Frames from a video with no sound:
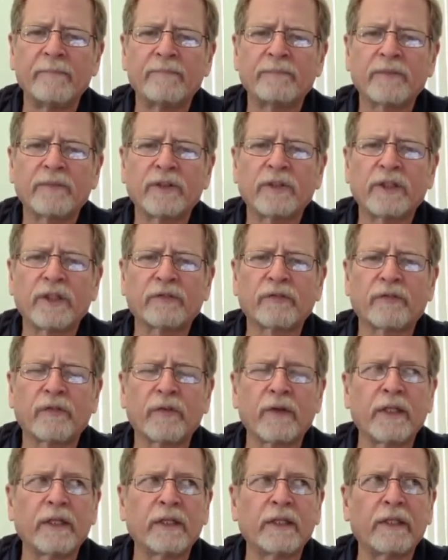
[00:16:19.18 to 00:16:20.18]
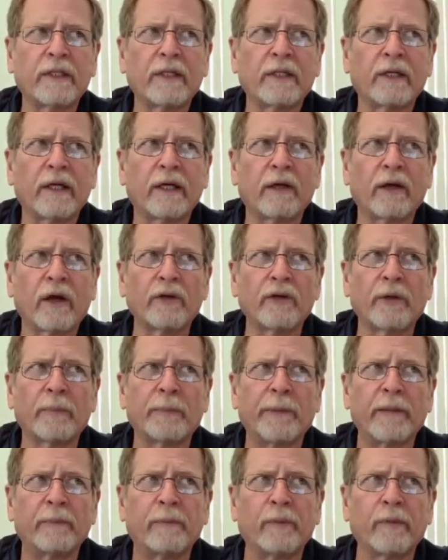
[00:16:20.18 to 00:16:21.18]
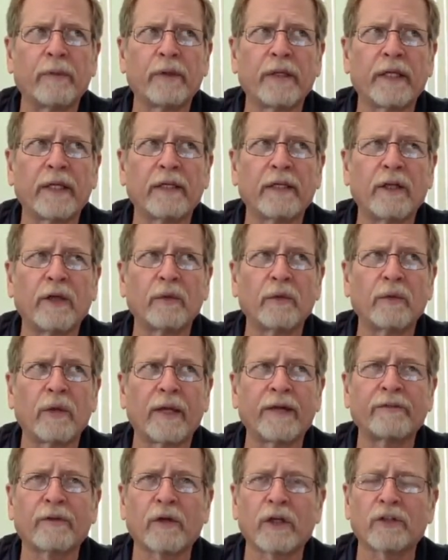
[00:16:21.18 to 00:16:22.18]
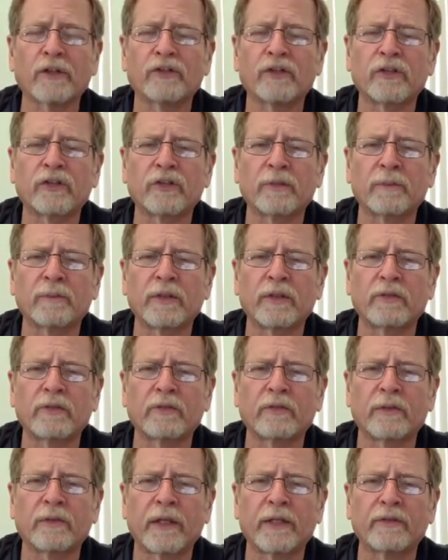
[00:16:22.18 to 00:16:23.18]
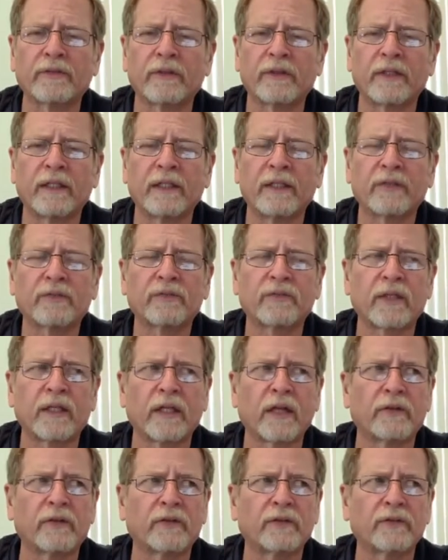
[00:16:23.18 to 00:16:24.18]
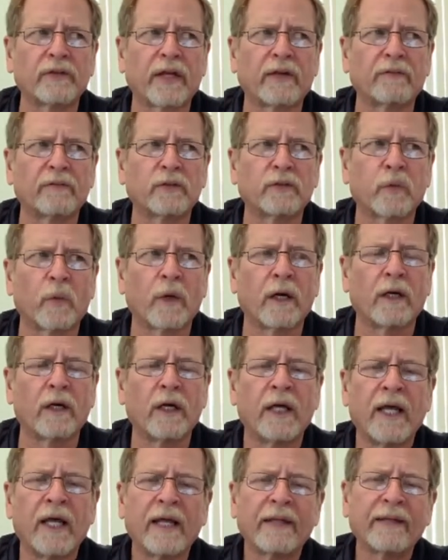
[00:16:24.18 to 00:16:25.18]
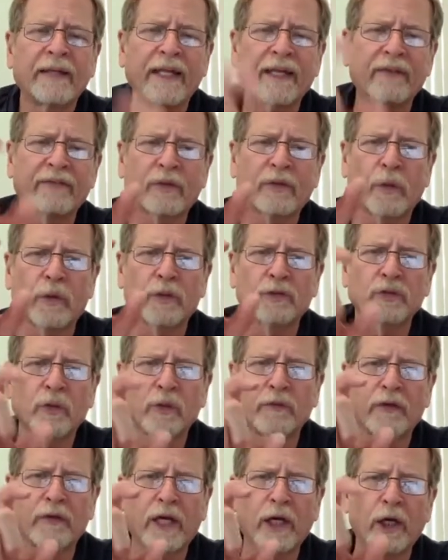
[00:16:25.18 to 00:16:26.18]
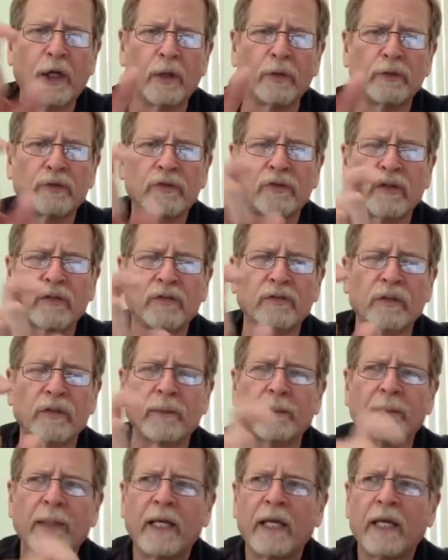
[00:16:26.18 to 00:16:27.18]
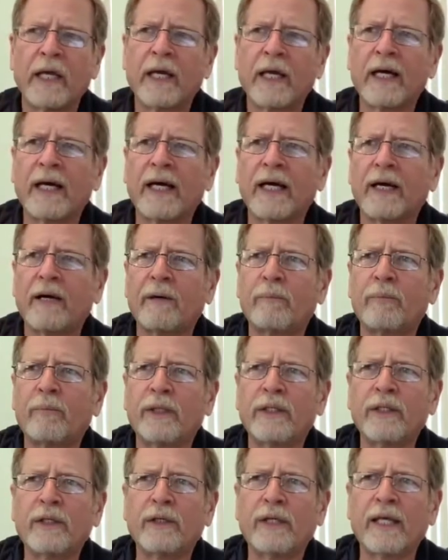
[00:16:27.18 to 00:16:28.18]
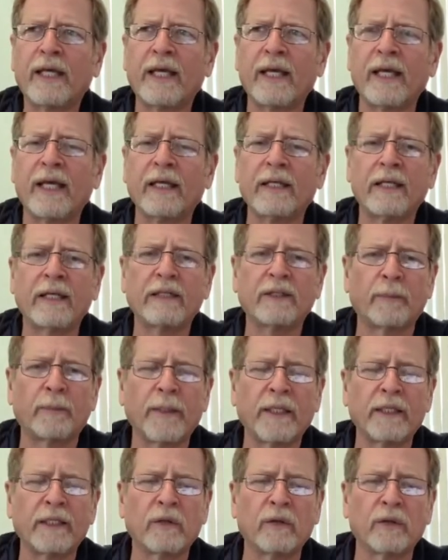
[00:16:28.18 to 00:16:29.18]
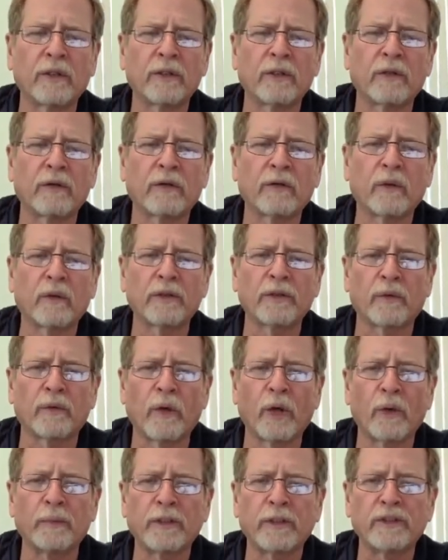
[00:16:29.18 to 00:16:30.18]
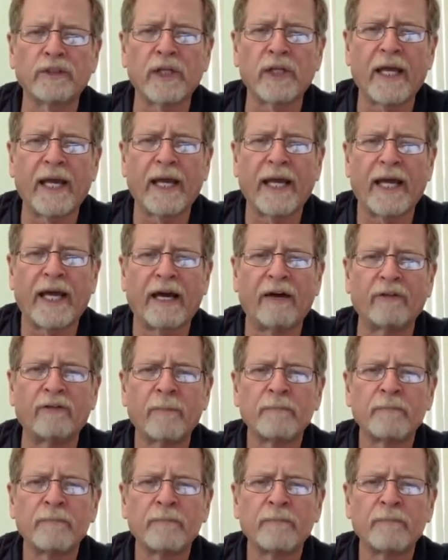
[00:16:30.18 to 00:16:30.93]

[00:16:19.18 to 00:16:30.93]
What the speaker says: Different other people, and I know Lifeguard Systems has addressed this, and others have as well. They have sort of a code system. But you can, depending on the rope that you have,